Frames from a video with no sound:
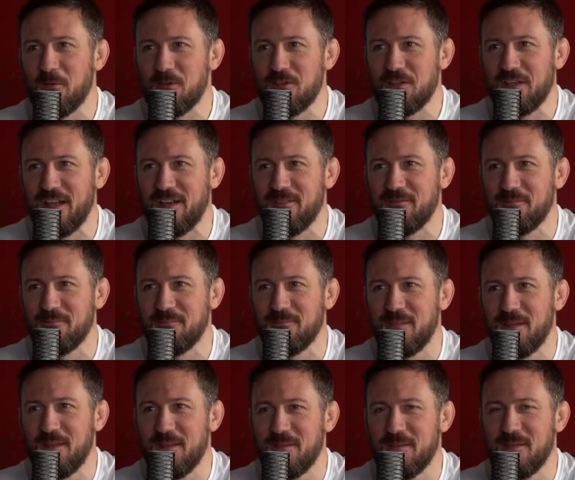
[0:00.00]
what you're
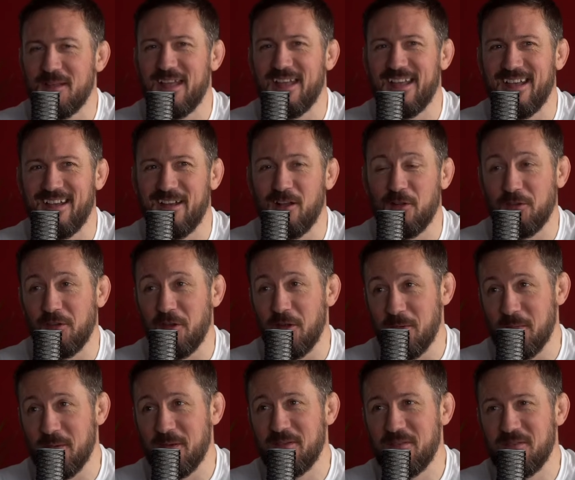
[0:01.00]
saying. I also
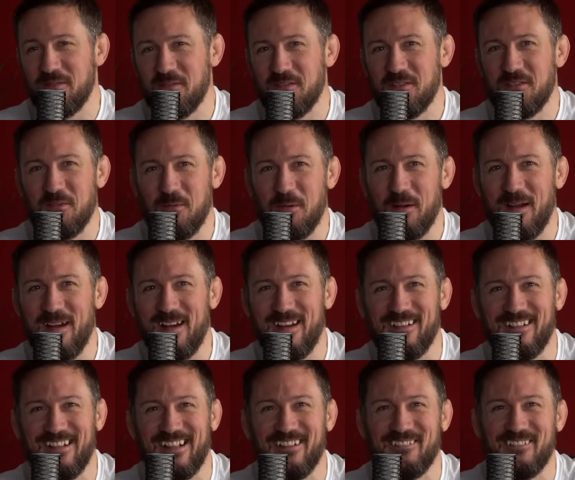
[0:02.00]
know about Twitter hate
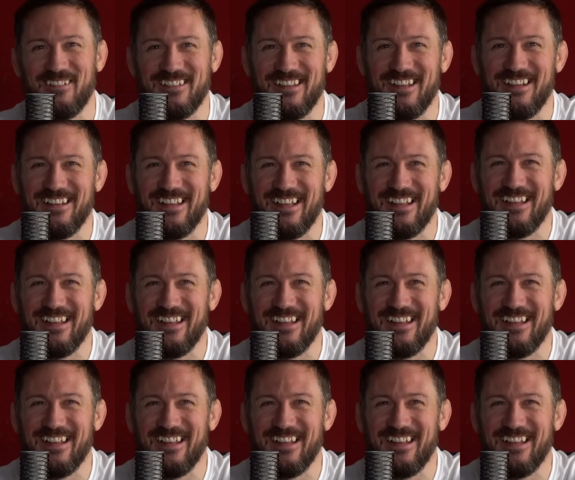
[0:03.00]
you'll get for saying